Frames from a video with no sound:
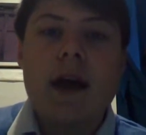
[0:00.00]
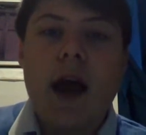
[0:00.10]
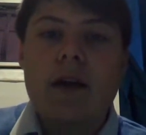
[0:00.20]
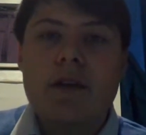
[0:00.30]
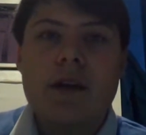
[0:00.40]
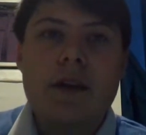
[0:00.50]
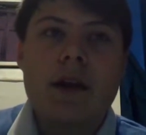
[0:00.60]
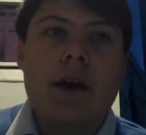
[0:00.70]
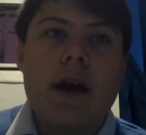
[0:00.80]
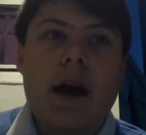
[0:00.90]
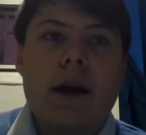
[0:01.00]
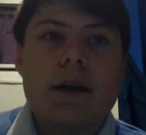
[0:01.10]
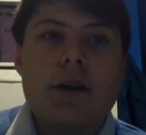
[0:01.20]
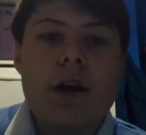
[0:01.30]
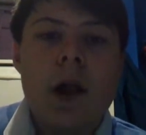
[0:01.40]
I think
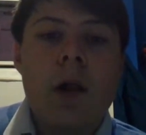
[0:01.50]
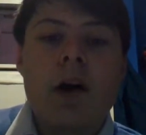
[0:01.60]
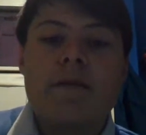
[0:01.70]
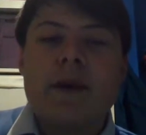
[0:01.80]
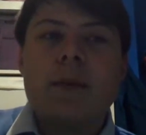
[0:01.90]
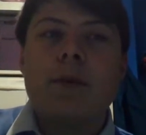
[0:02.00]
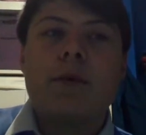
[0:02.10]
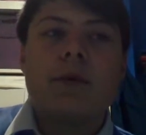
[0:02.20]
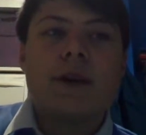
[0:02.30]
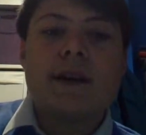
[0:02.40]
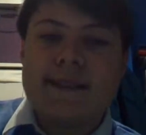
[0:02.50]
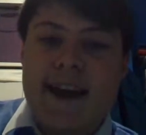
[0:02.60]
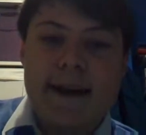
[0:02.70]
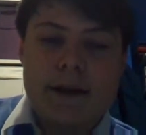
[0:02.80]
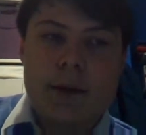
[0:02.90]
a lot of people didn't
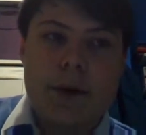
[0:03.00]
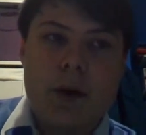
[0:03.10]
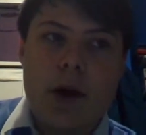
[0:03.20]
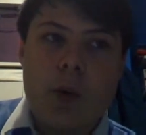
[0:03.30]
take to it quite